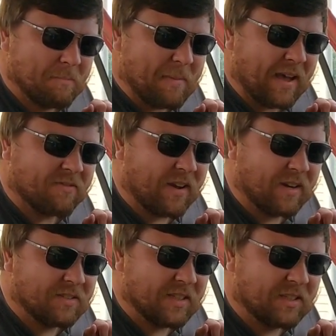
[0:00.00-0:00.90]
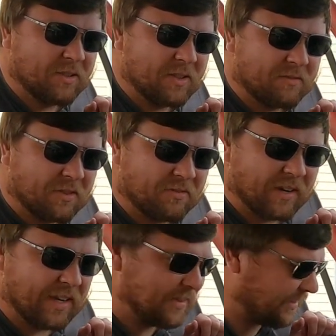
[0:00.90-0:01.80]
Backfire's included for
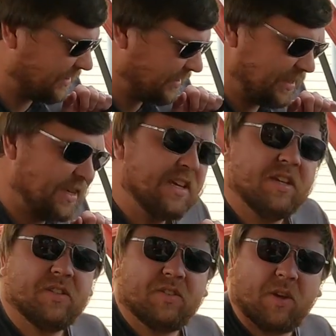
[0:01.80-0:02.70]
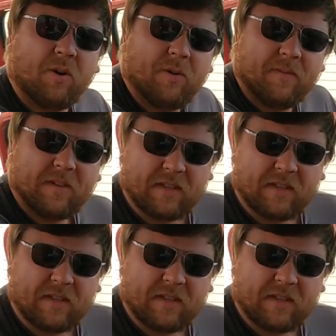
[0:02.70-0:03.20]
free. So,